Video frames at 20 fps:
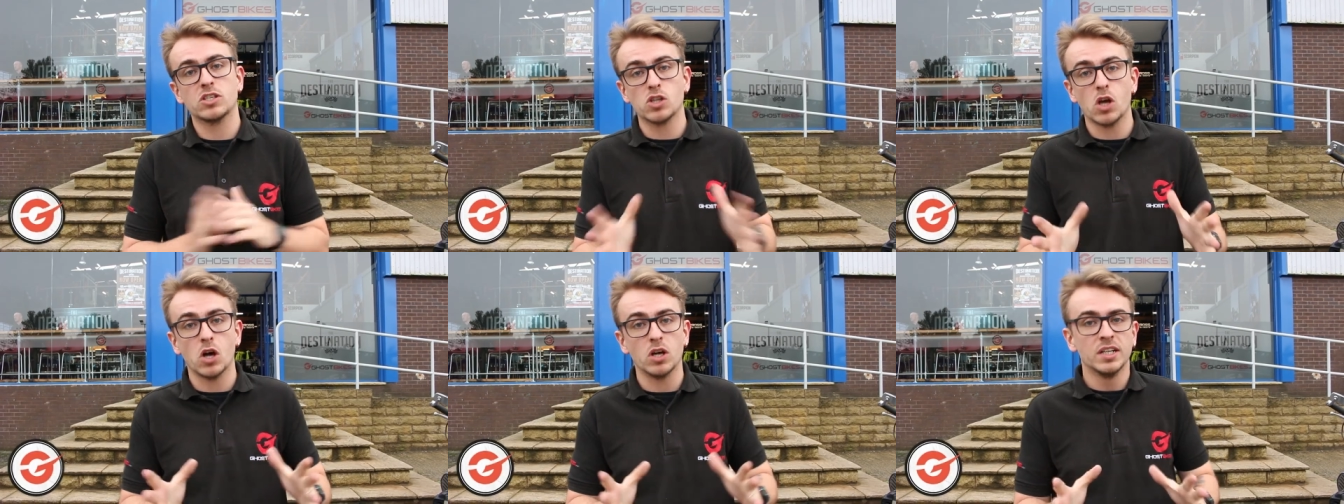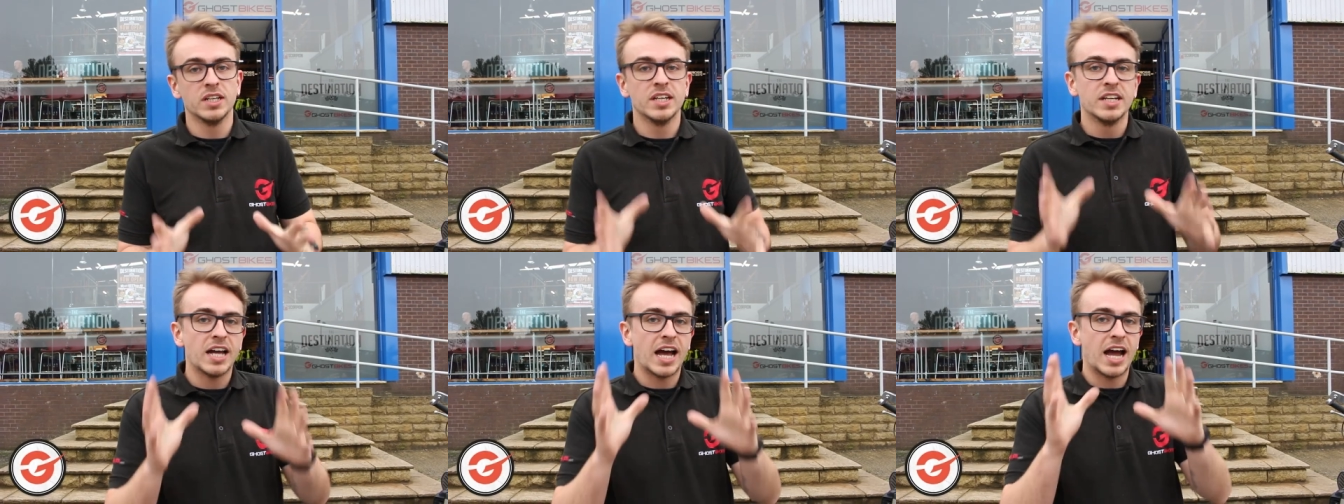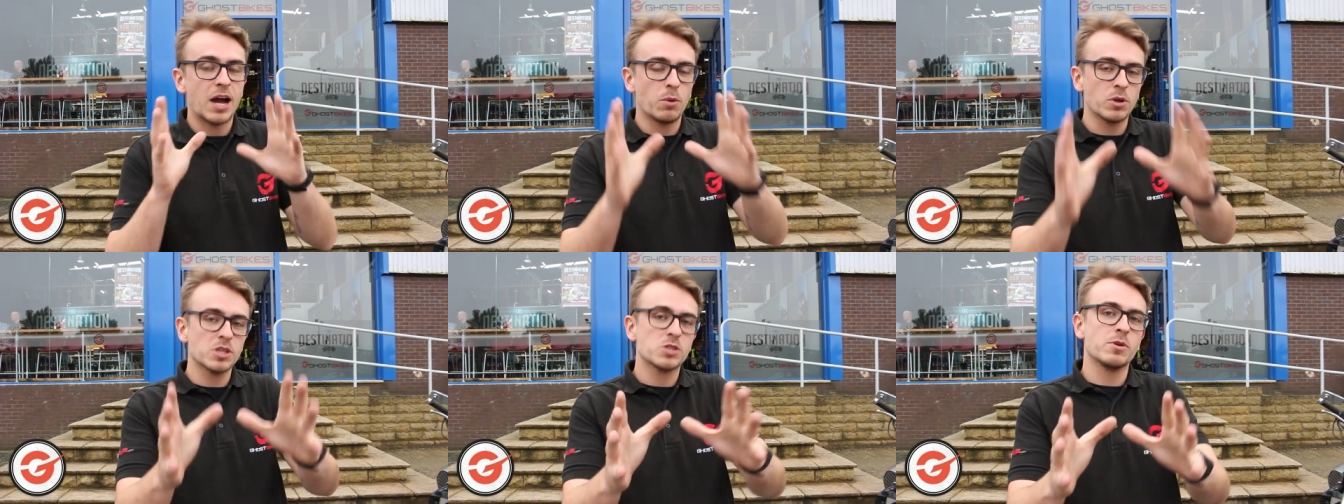So
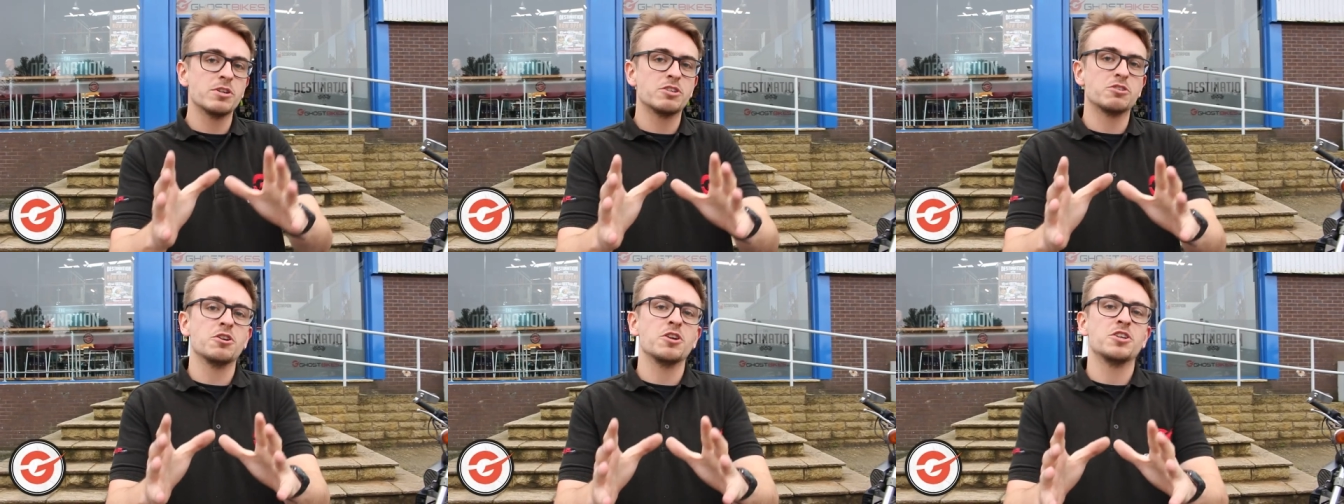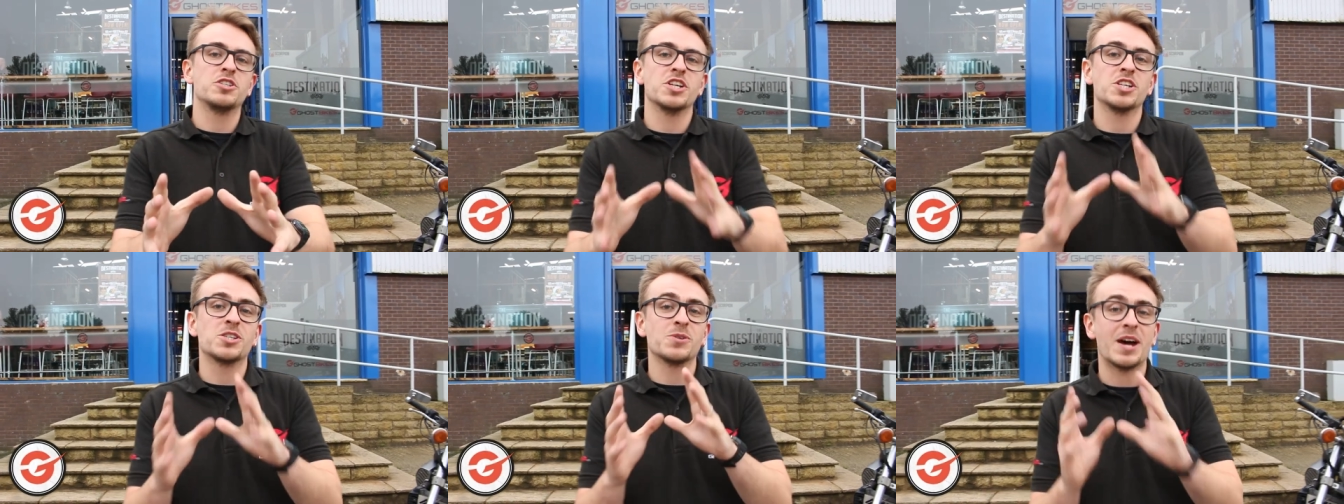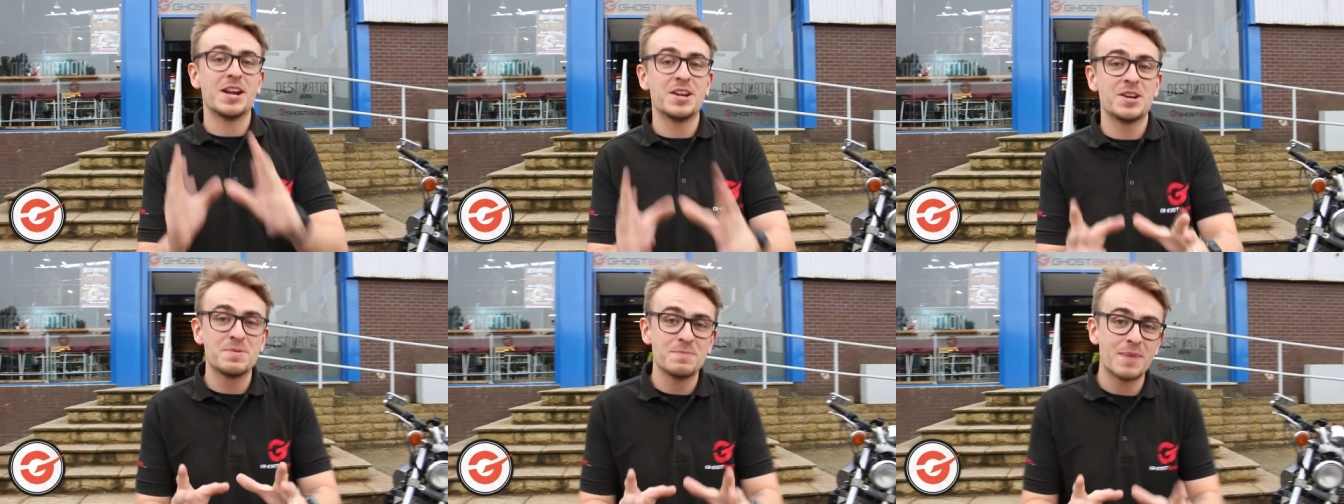I want to introduce you
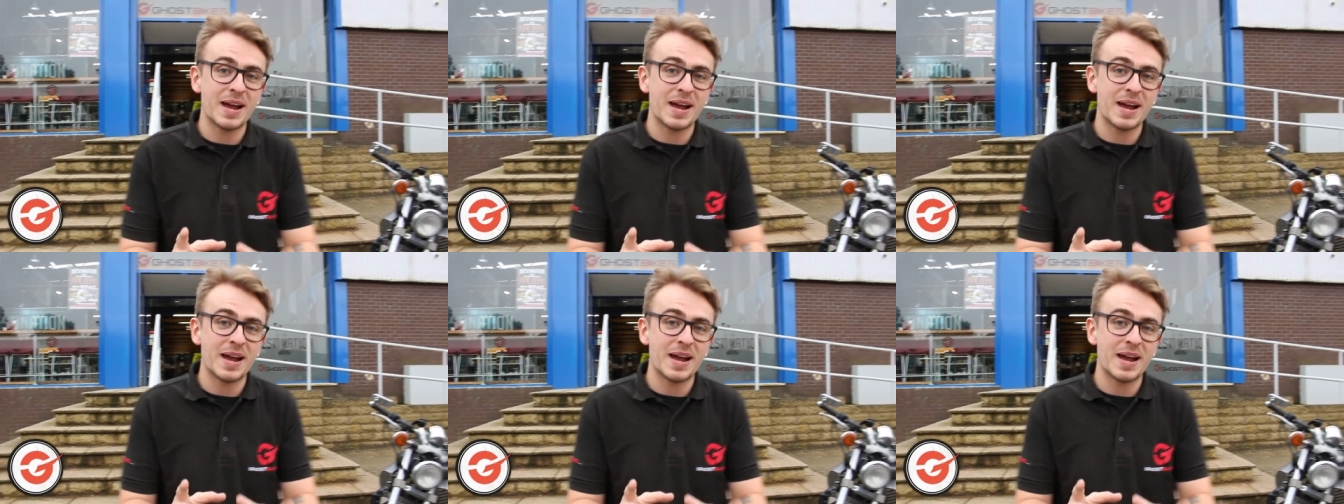to our new